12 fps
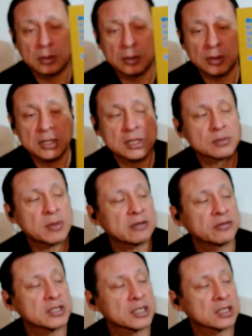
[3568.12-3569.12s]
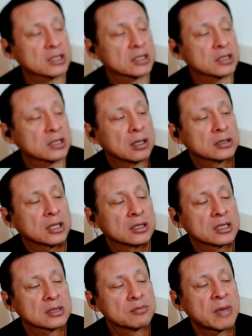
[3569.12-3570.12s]
This is metaphysics. Sorry,
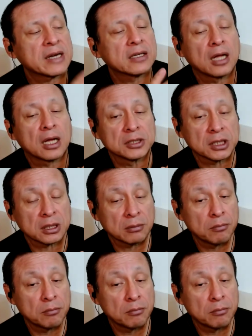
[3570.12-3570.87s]
this is metalogic.